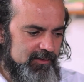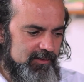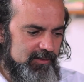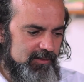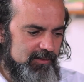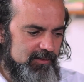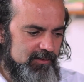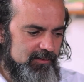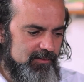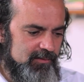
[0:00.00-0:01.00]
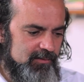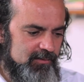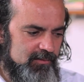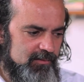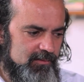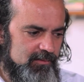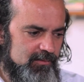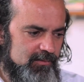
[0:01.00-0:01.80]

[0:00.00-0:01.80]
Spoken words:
[no speech]